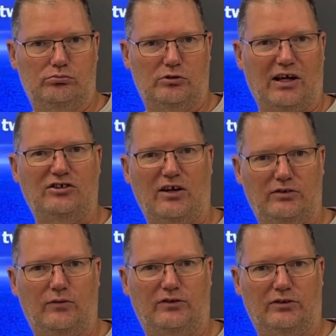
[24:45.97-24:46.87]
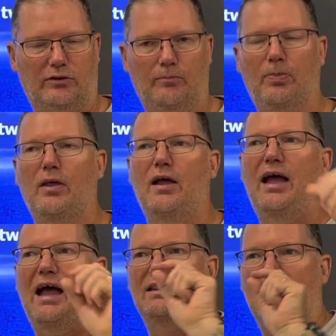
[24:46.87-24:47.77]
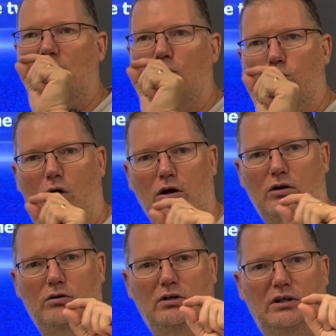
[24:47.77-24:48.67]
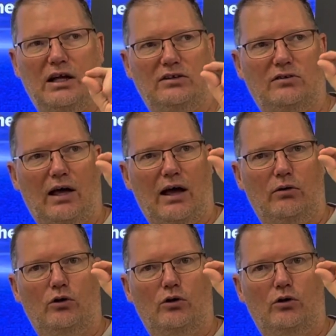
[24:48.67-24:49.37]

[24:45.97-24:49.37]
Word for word: digestive system and then the water gets out,